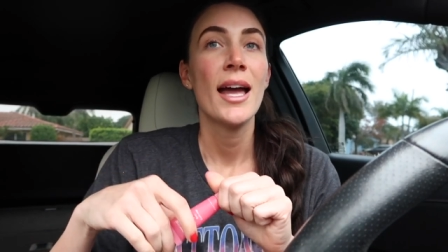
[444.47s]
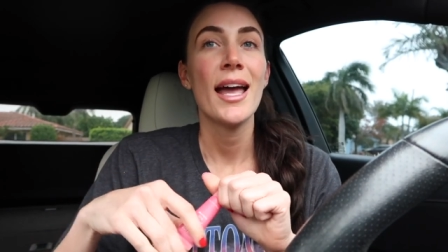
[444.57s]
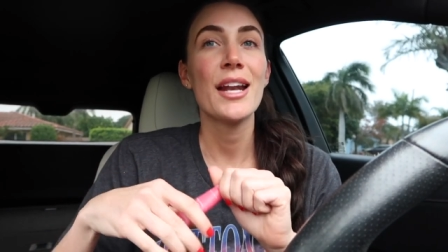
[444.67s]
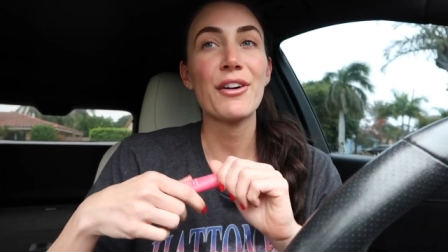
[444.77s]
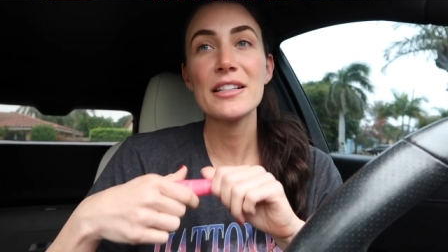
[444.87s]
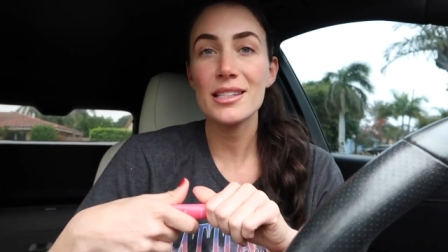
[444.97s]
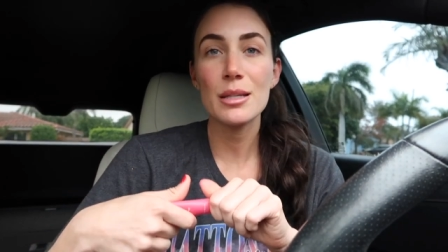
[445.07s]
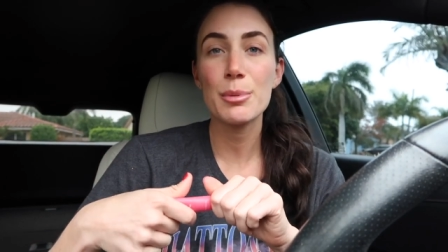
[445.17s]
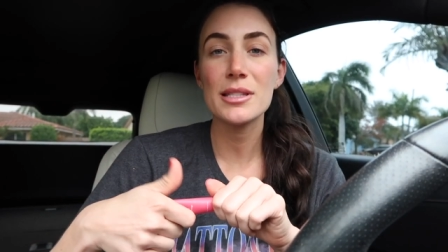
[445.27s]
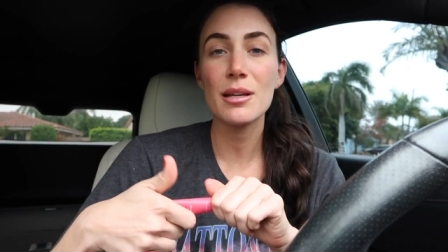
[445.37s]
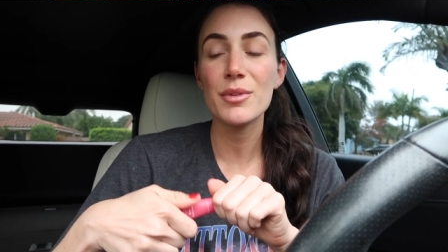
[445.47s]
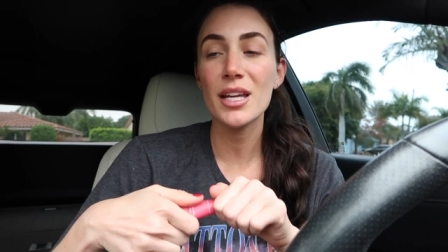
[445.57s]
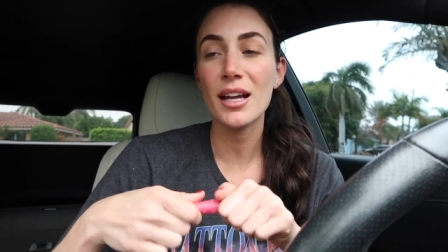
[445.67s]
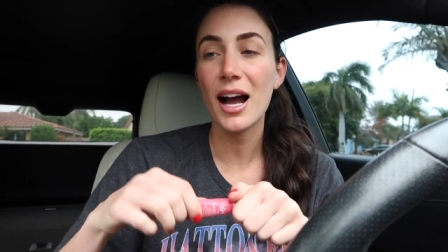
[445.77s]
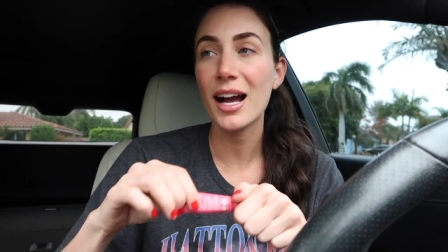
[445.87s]
and if I sleep in
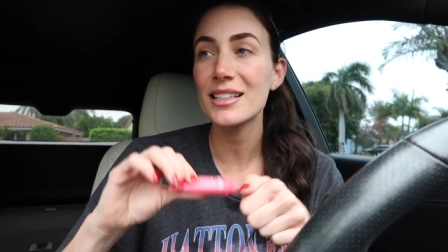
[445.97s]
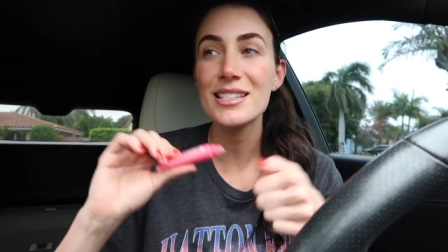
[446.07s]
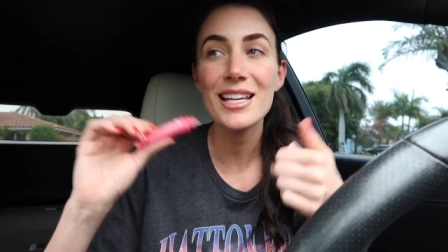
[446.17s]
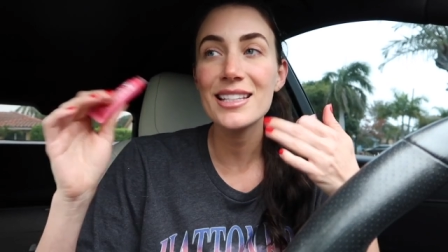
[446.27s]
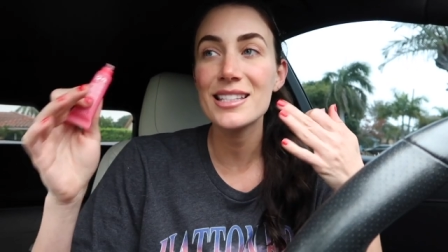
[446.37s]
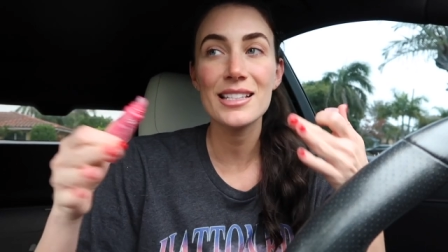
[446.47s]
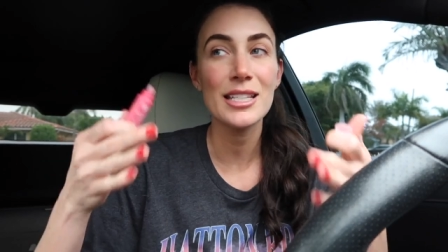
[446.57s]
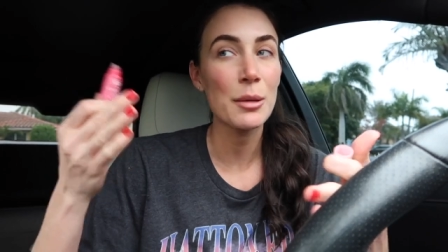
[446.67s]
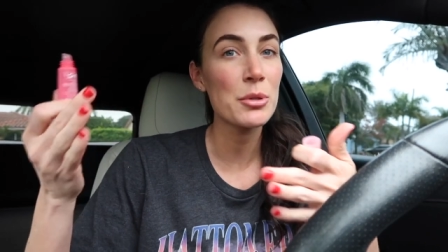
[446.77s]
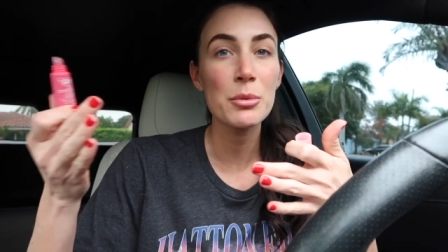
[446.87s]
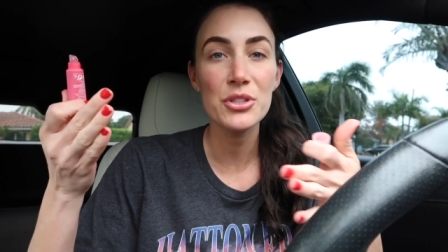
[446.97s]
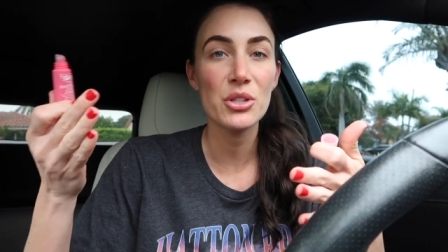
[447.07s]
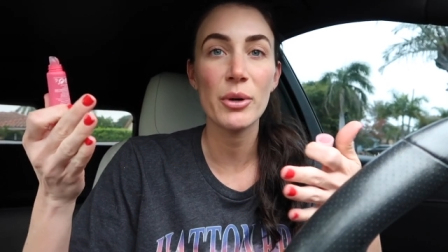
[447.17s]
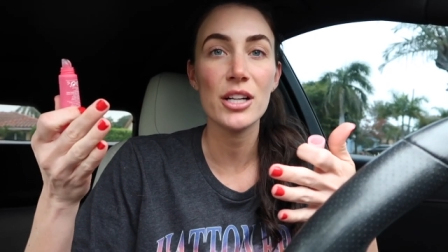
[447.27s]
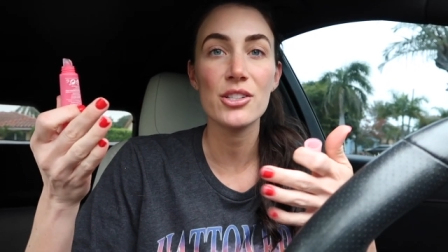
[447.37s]
something, I say it's acceptable to
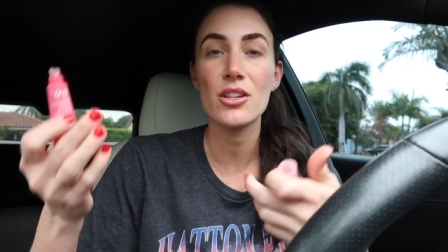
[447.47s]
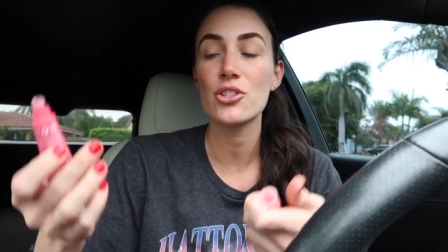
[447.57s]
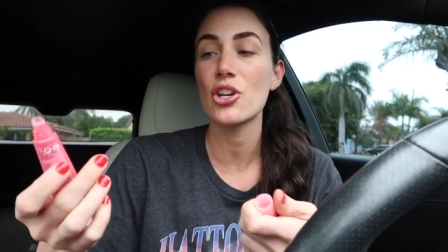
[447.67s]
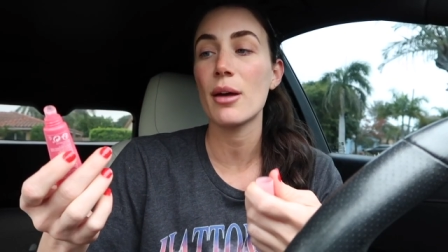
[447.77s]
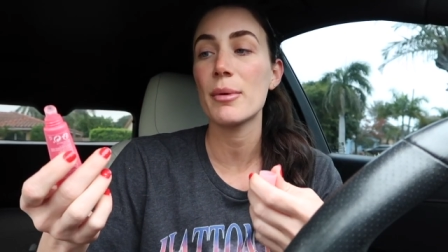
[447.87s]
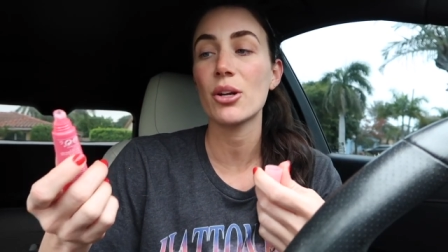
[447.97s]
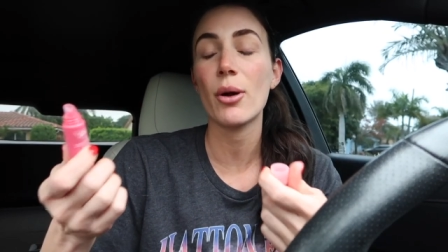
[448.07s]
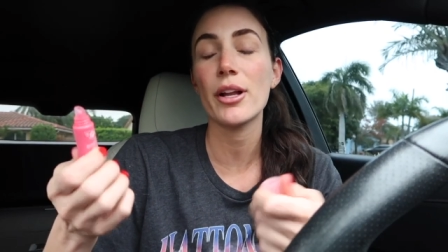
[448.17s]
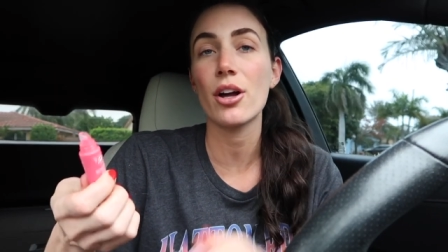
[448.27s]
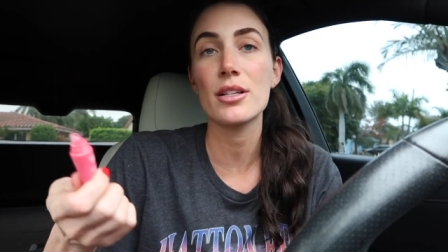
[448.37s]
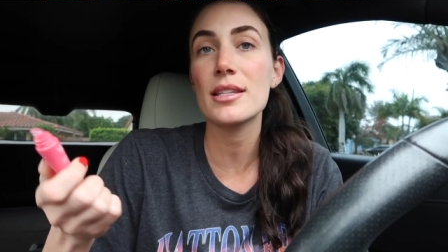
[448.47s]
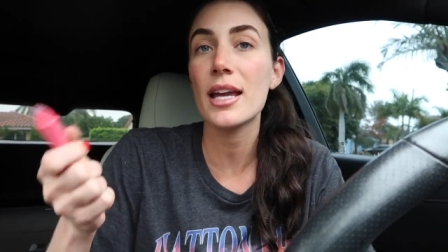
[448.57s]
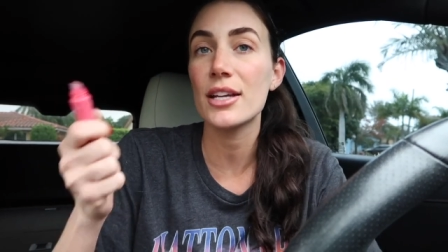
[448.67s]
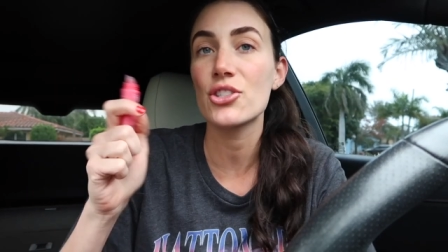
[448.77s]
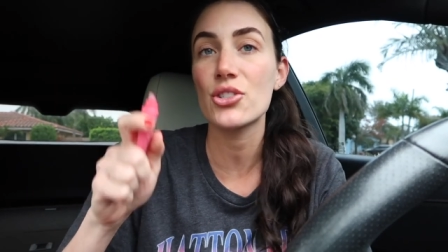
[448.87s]
wear it to the gym, and quite honestly,
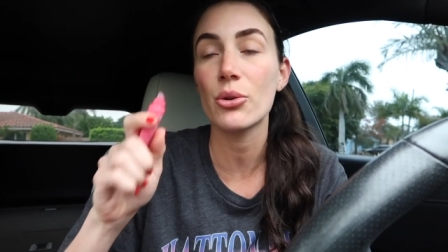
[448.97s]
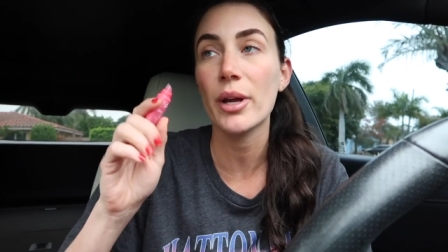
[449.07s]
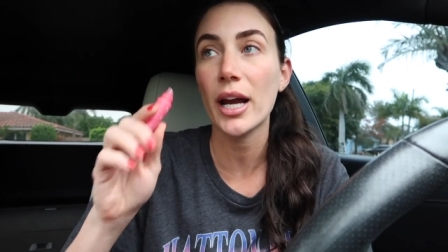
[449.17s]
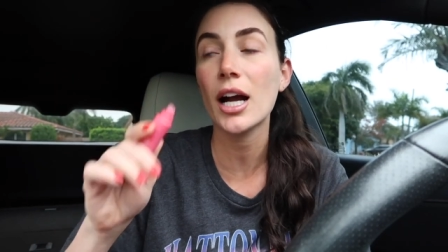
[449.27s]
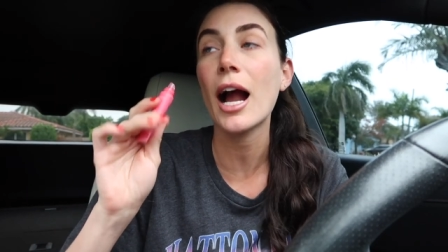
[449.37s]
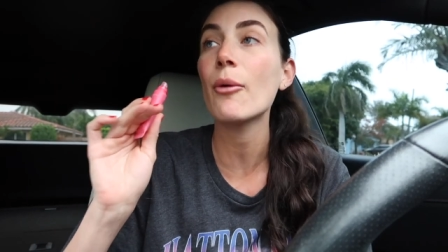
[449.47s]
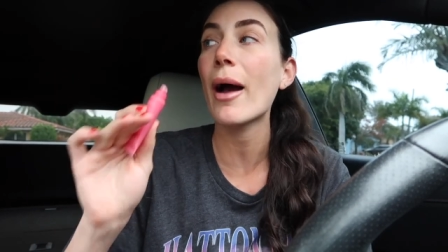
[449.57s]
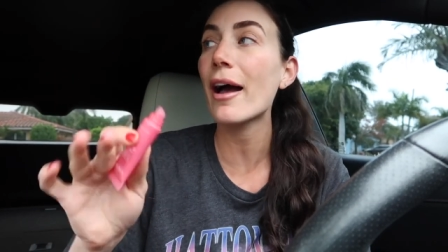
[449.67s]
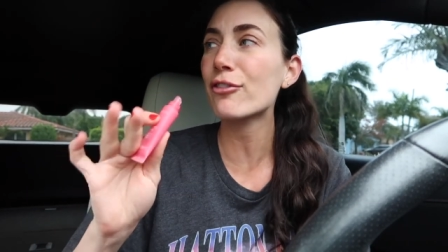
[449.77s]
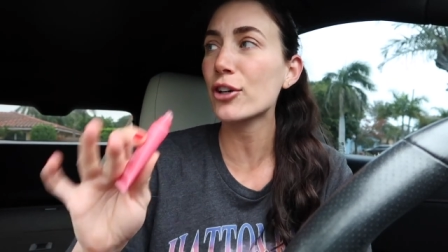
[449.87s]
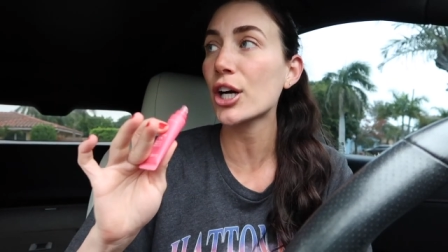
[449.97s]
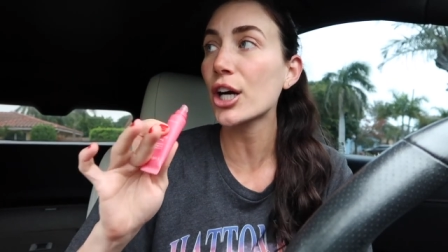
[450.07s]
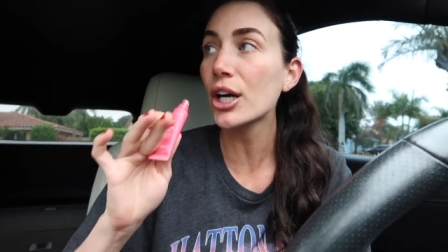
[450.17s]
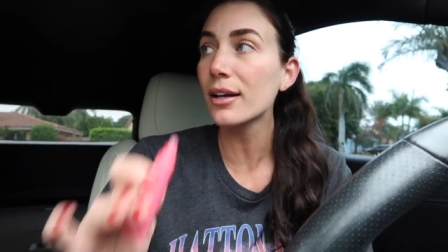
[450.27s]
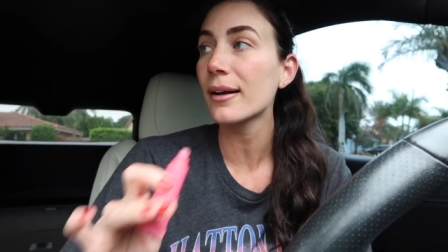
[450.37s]
I just don't care.
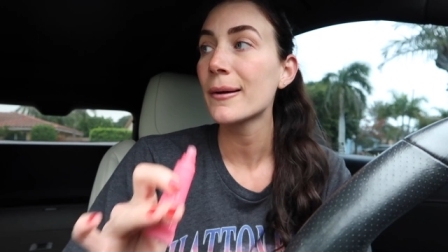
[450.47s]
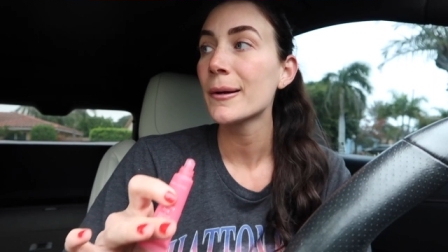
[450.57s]
However,